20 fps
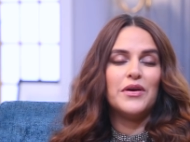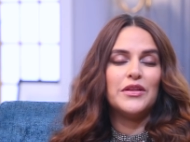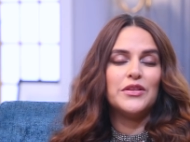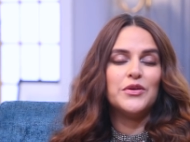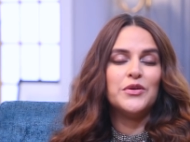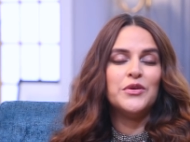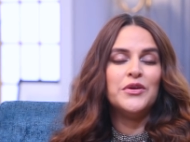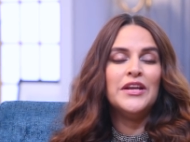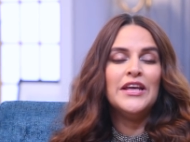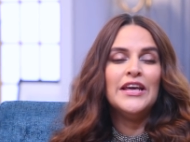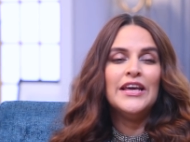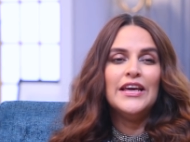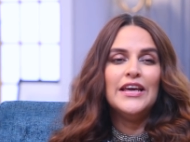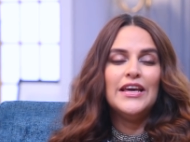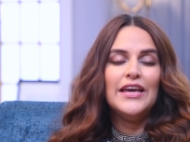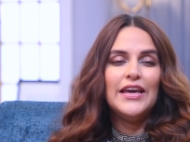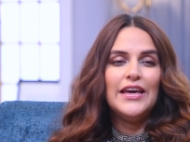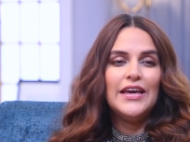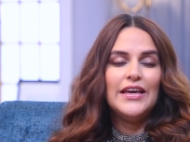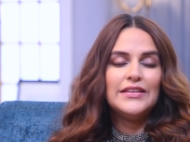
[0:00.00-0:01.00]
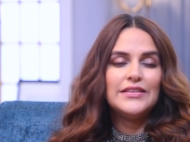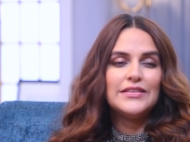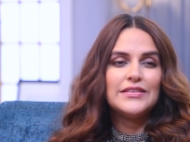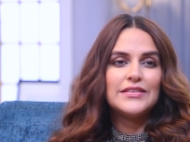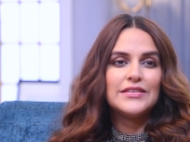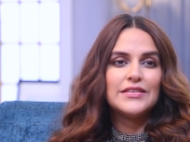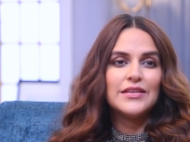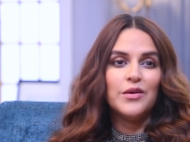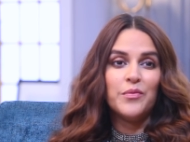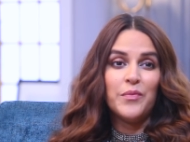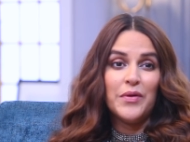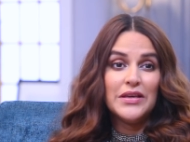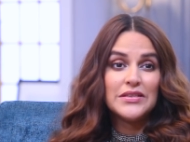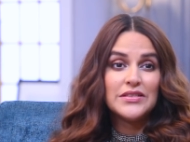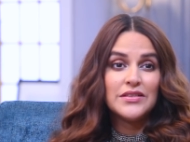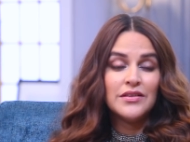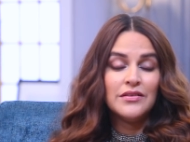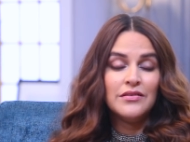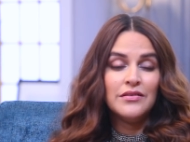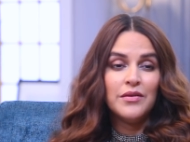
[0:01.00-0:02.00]
motherhood. It's
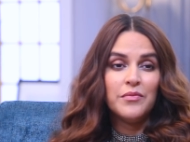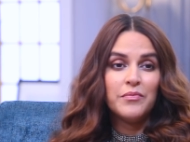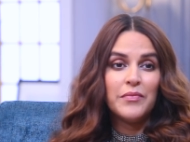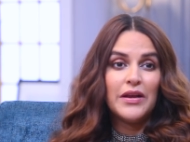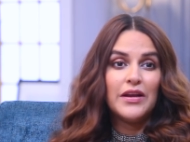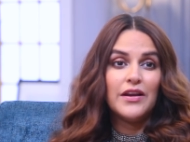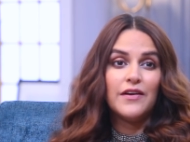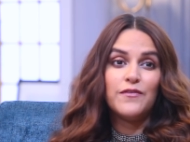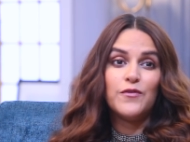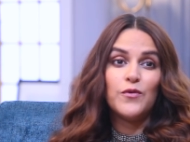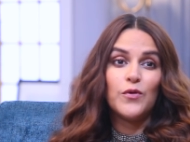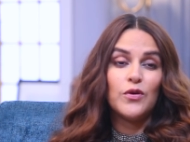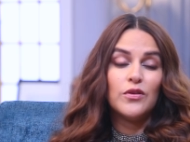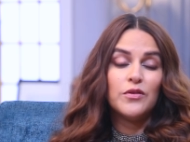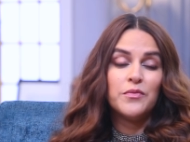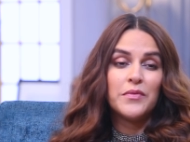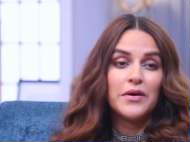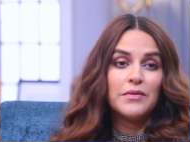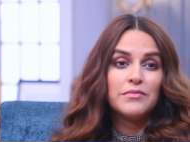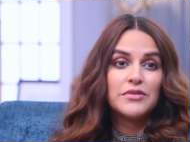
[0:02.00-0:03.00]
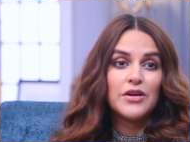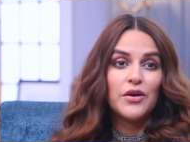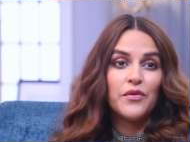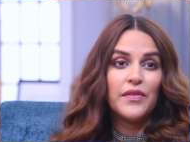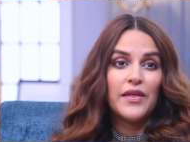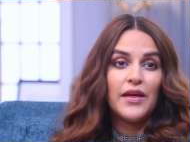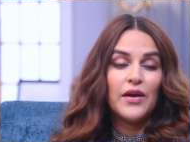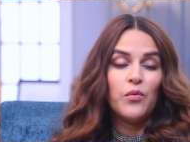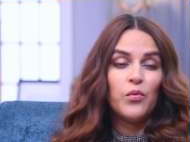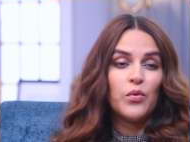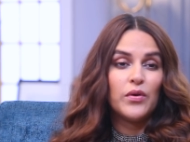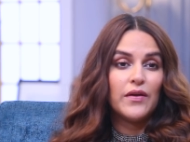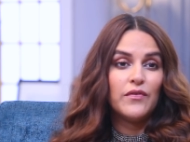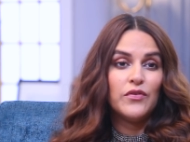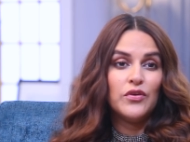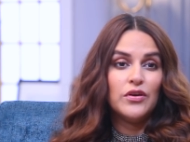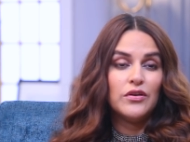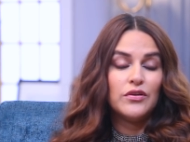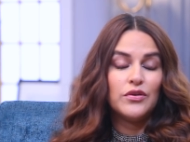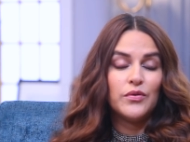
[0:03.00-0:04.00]
amazing. My love to all the mums out there.
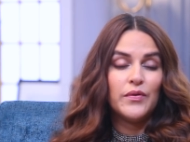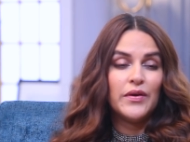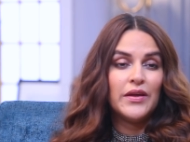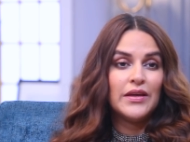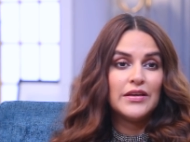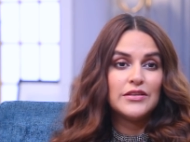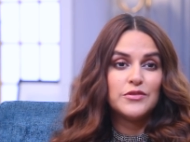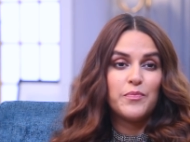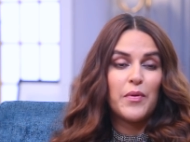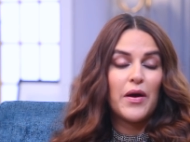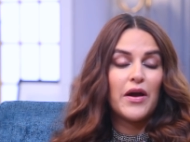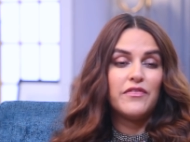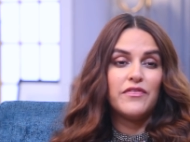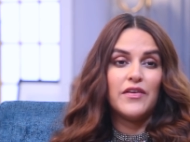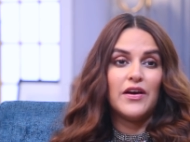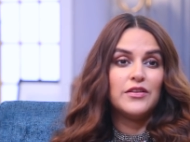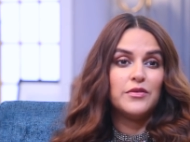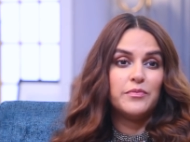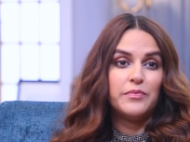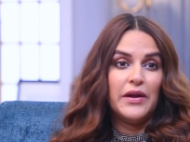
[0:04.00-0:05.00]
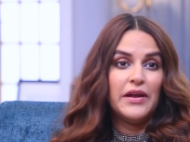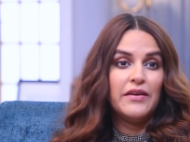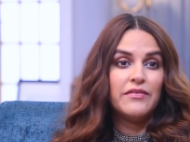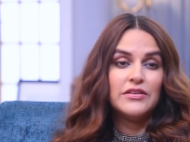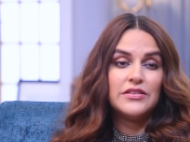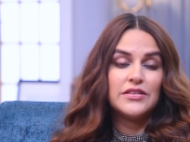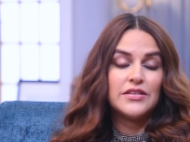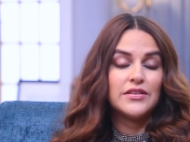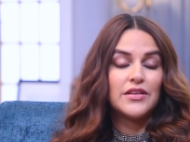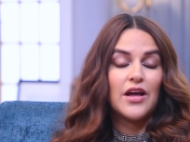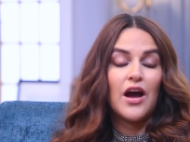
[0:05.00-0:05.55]
Whatever you're doing is by far the bravest